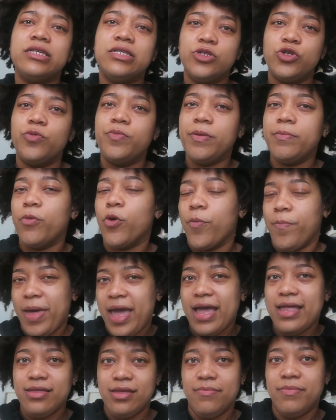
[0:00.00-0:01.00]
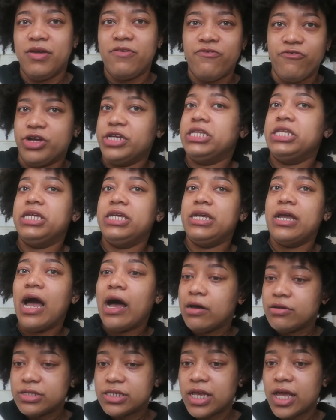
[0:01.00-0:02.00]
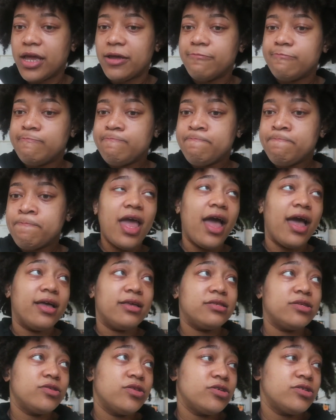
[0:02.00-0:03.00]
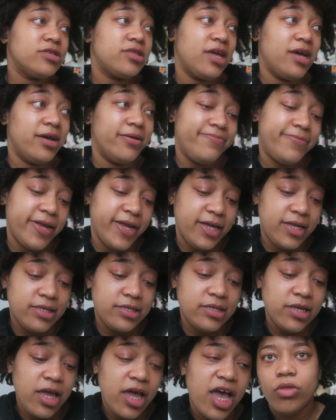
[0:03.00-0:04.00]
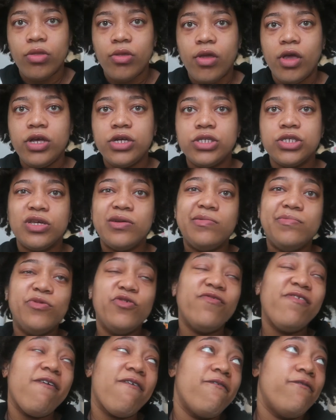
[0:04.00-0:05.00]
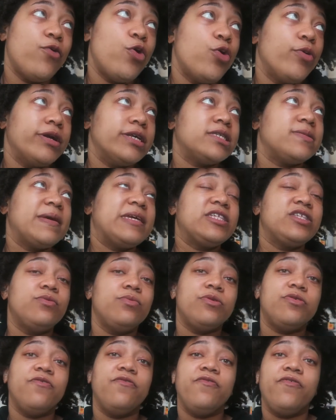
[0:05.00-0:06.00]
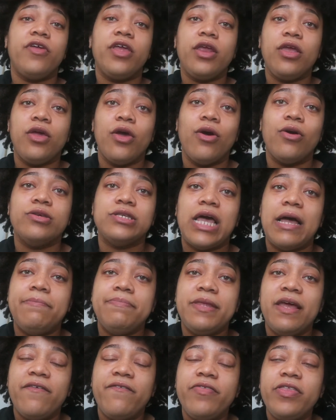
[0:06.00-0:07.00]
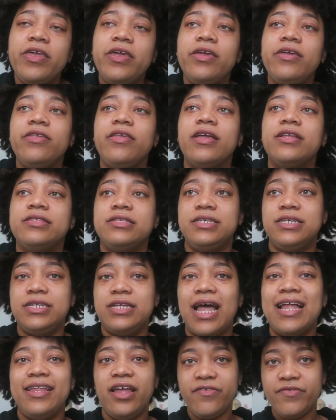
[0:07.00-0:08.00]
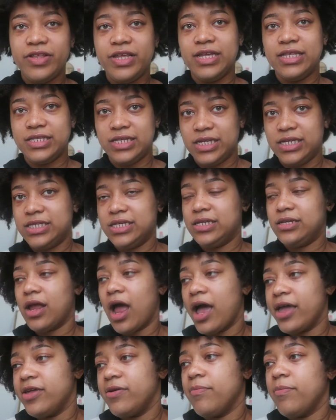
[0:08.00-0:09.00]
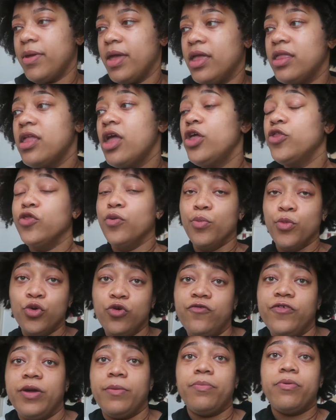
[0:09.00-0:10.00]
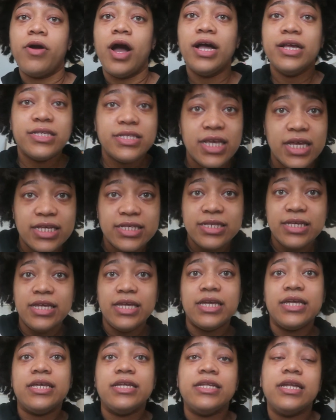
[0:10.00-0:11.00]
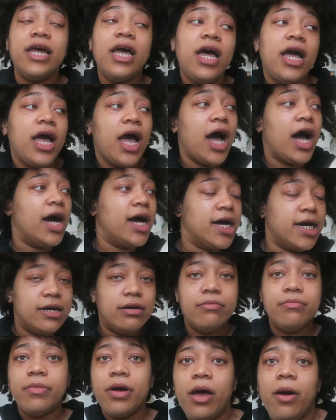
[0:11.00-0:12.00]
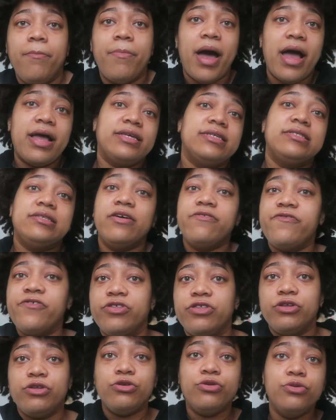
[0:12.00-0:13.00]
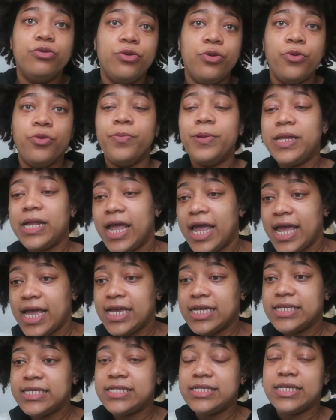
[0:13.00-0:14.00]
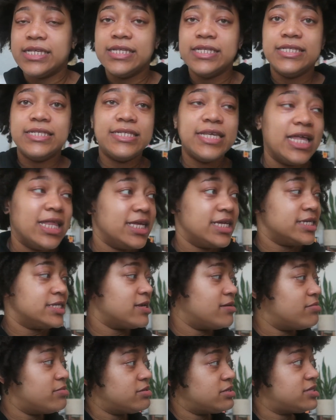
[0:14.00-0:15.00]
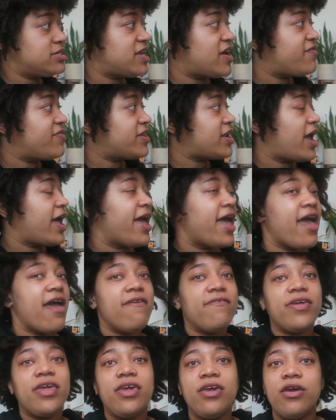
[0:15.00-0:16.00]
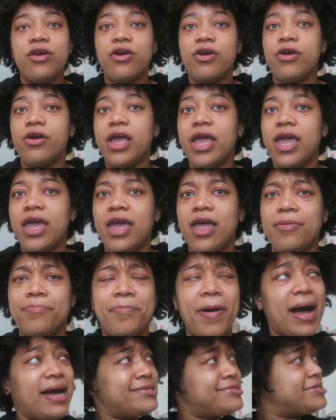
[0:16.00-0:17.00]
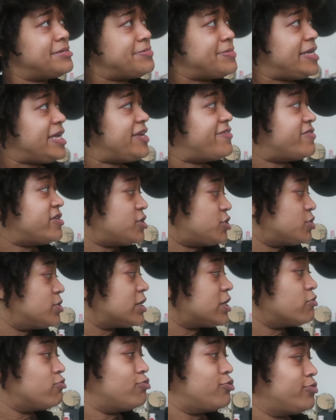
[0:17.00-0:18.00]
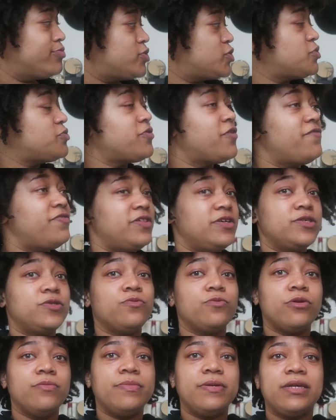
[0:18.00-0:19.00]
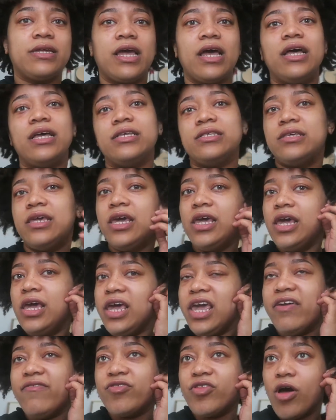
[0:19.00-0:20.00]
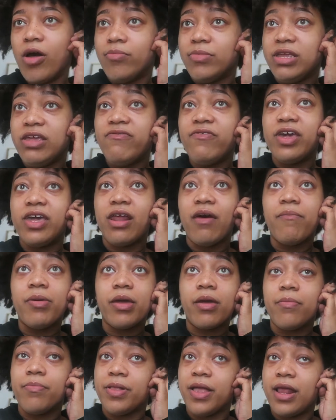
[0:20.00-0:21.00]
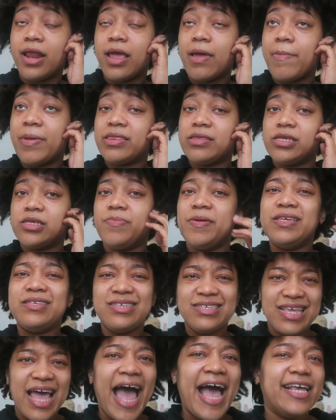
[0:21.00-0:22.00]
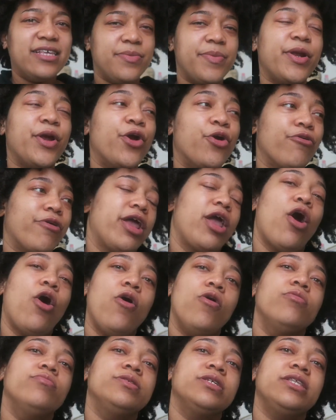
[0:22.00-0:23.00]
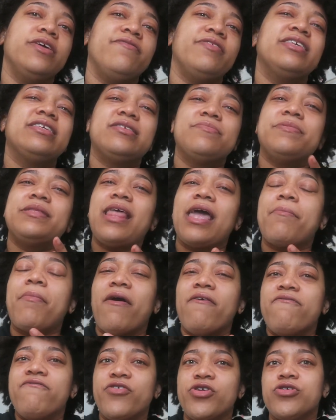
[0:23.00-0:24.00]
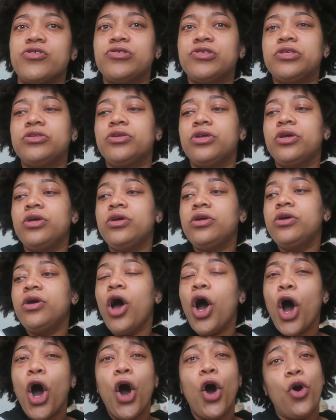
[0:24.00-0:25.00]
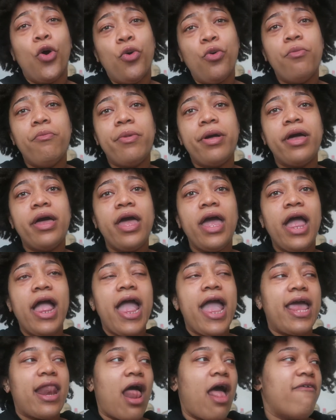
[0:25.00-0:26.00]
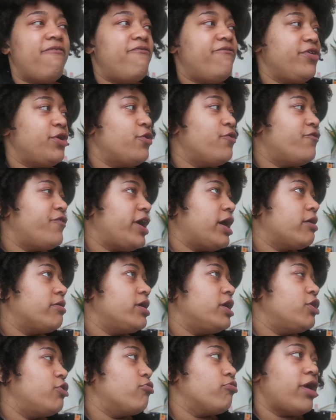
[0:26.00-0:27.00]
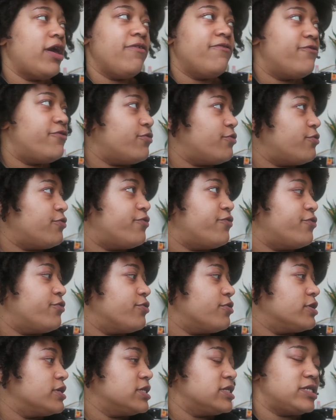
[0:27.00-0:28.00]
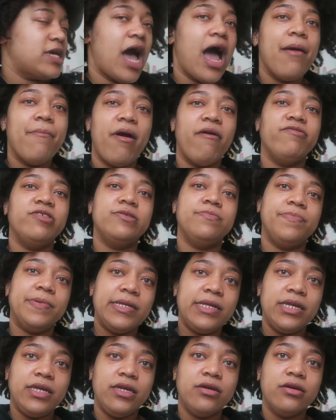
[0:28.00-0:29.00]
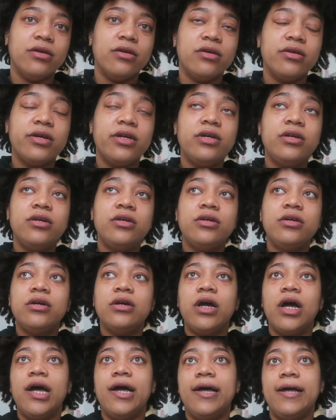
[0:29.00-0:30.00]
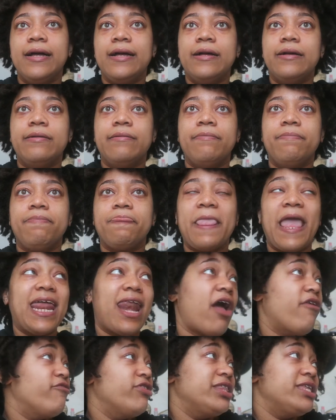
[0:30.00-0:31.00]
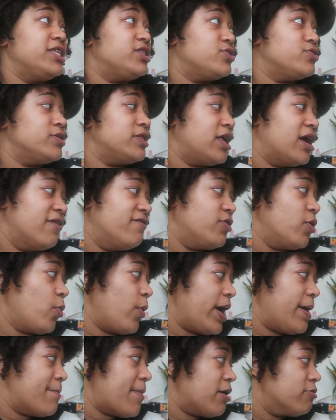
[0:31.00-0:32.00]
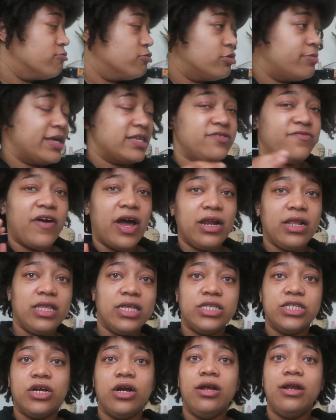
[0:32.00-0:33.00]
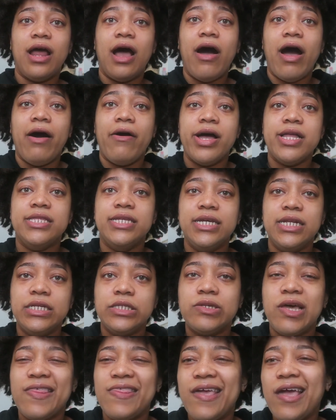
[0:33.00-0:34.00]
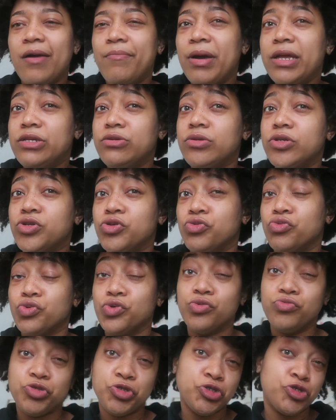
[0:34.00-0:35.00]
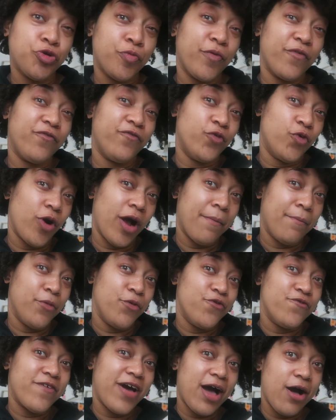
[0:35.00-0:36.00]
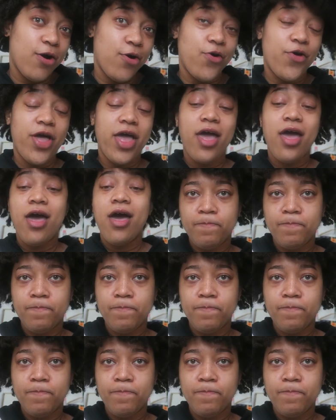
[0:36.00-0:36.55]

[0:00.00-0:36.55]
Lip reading: is a little bit more pandemic friendly, I'll say. Yeah, so those are the updates. So moving forward, especially with videos, I definitely intend to document the moving process and buying stuff for the new place and selling some of the stuff that I have here, and possibly even doing a room tour of this room, because even though I'm leaving and I've been complaining about this space, this has been a great home to live in. This has been like my first home, and I feel very grateful for the time I've spent here. And I really do love the way my room has finally turned out how I did it. So I think I might do a little room tour before I move out.